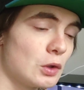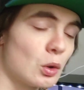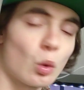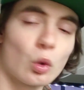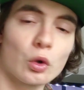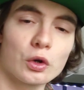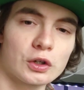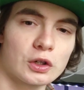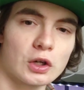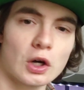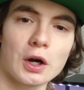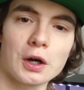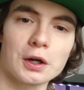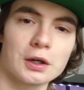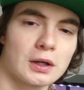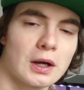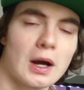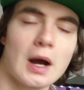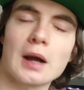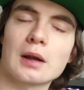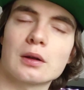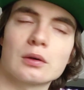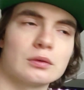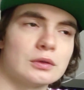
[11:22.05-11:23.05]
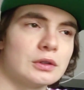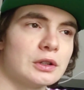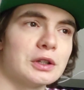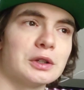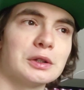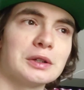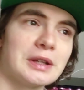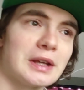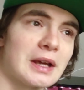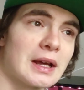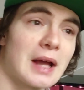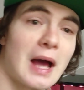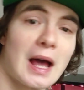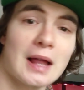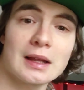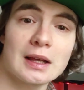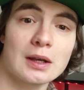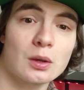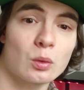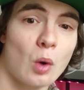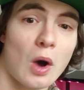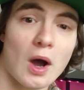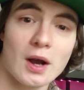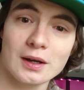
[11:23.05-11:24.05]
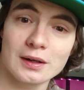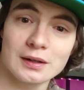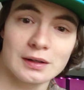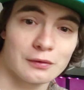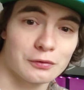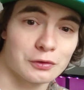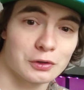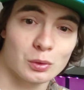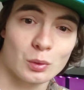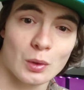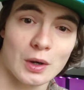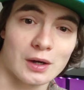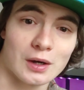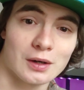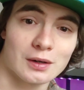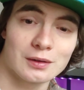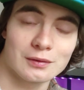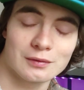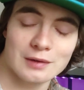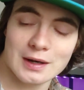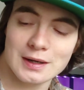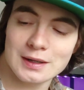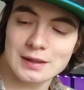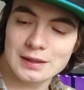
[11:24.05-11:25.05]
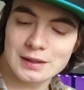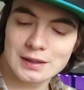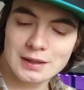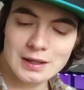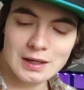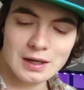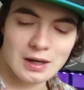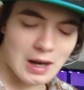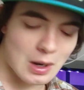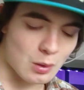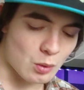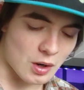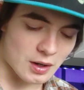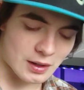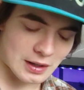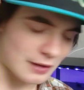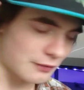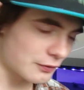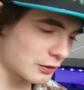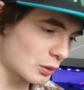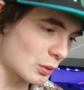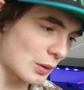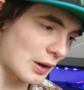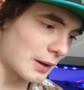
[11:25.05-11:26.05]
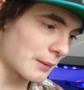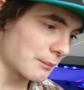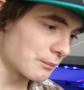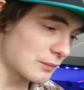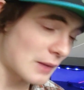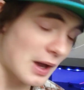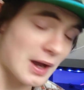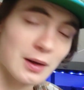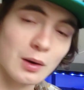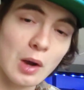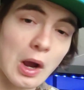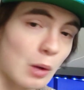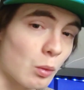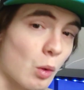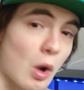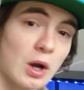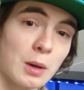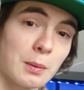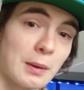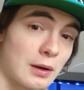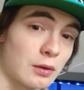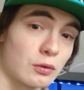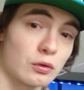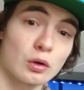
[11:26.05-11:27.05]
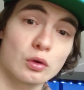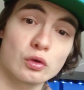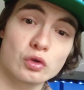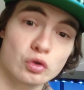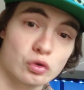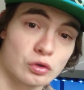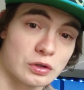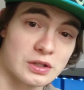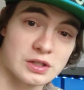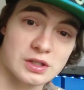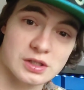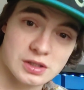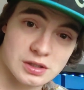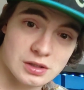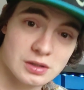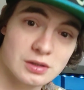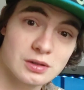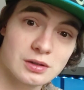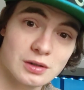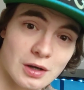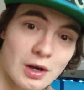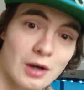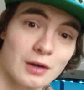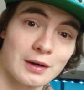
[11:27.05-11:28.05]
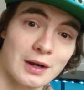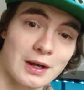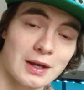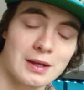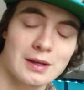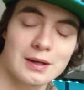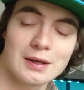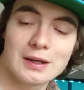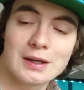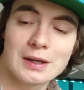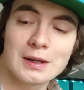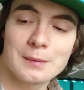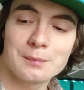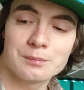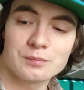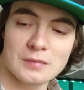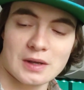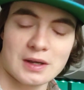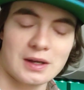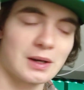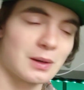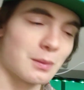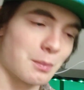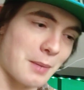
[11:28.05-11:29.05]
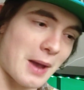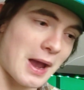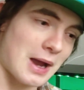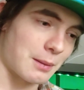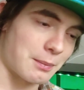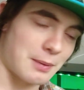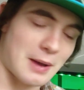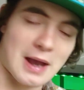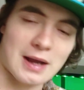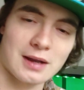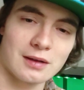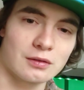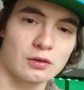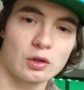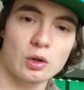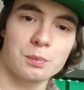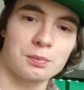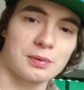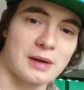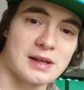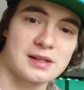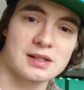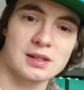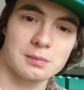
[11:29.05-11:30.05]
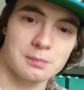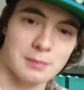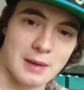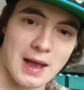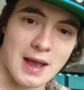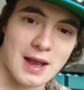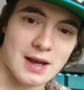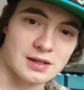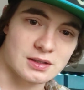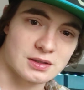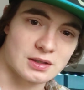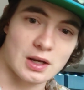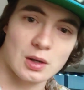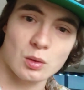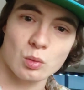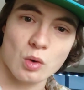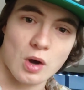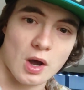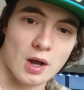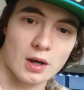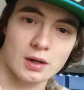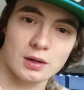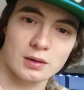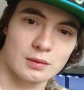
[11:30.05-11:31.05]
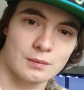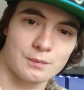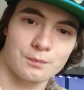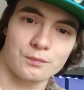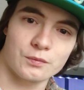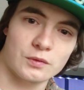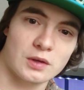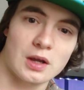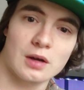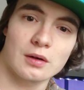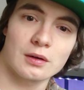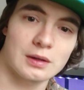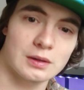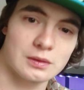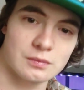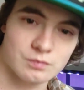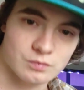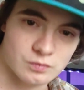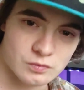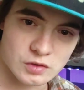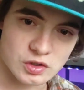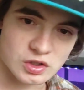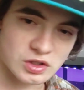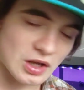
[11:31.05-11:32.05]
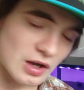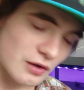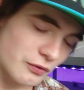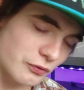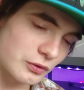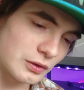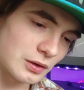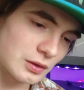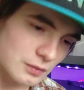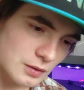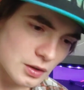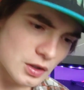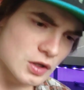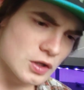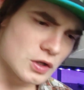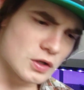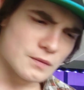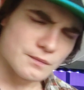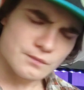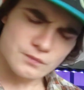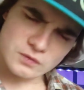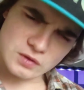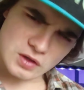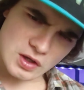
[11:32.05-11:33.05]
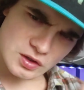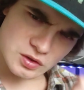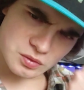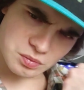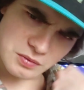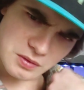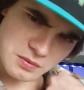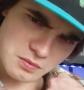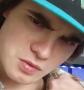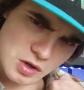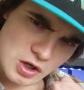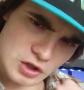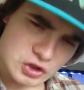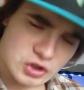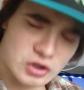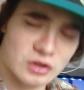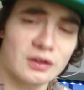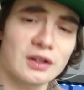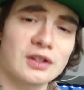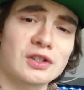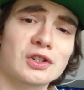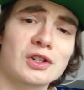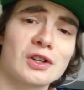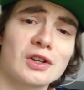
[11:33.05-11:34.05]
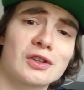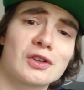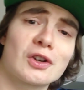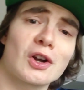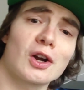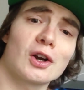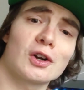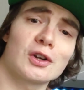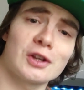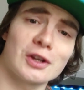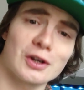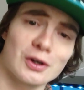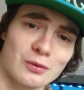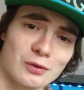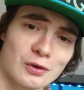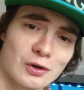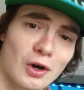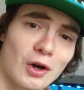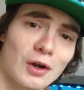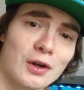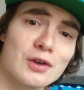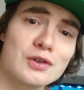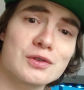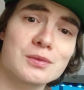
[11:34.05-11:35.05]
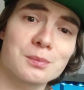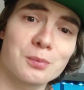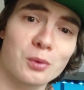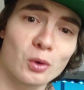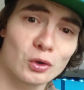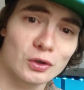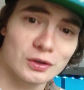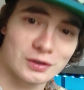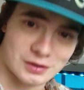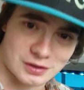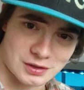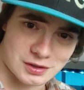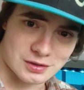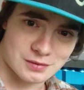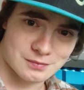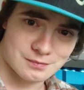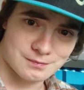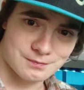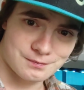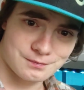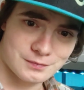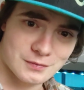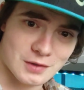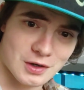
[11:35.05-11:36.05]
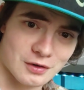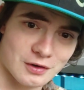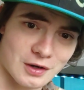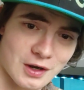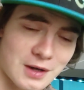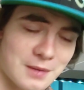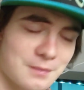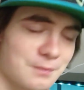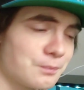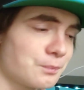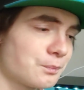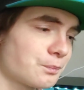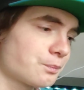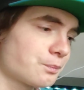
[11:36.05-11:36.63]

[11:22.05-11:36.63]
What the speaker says: Or a car. I don't know yet. I like walking everywhere, right? I walk everywhere. I walk my groceries, all right? I get a backpack and 2 plastic bags, and I walk and carry stuff, and gets me muscle, and it's good cardio. Cardio is important, all right?